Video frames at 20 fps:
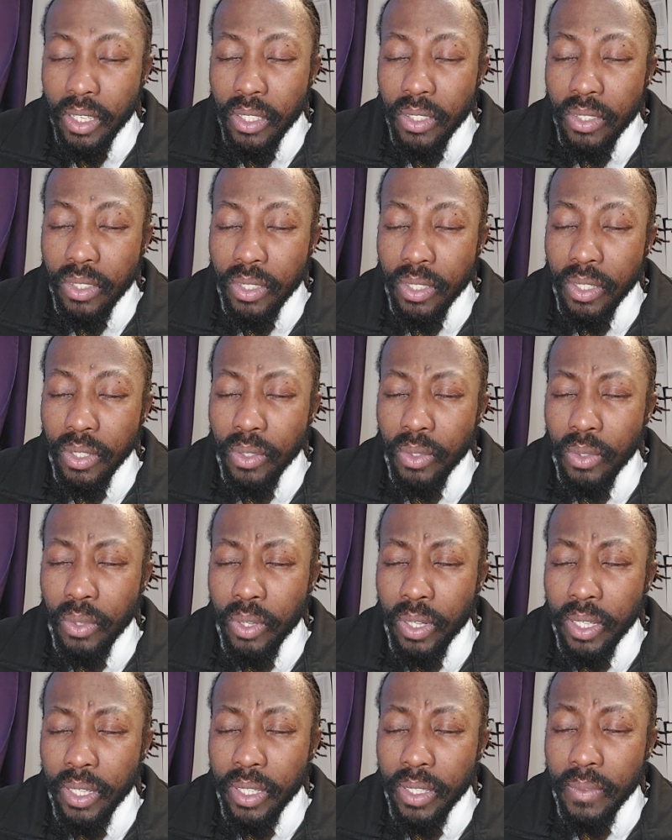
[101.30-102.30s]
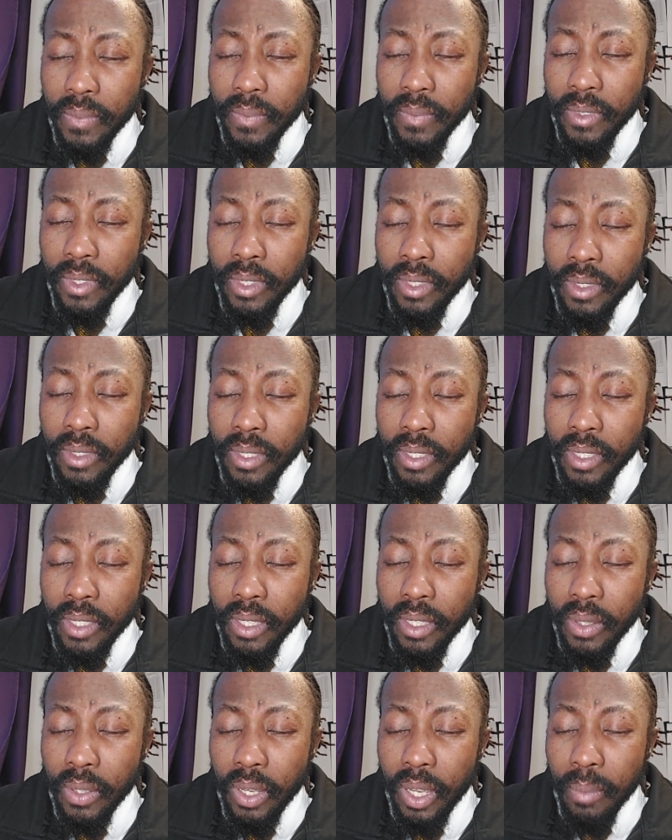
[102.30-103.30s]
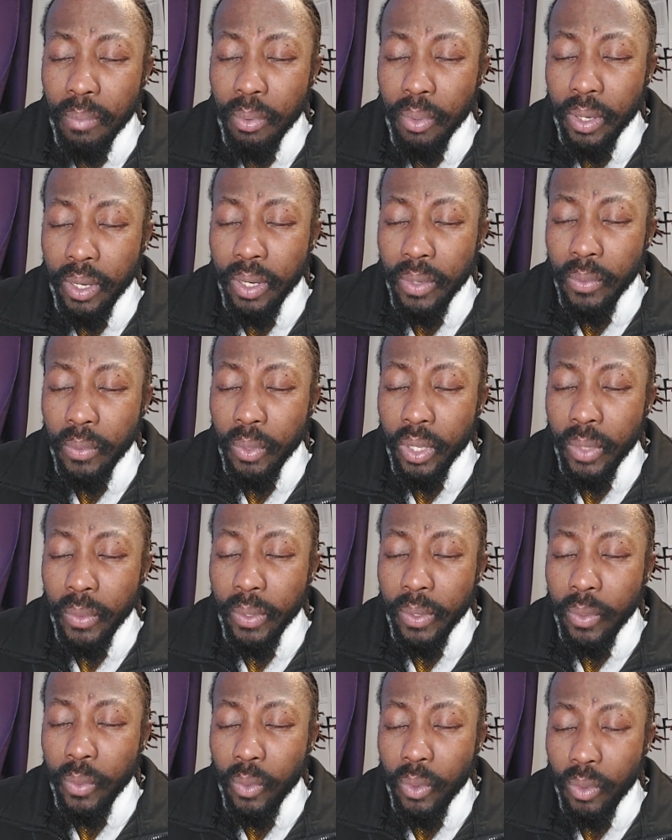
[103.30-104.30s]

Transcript: So, dear Lord, I pray we,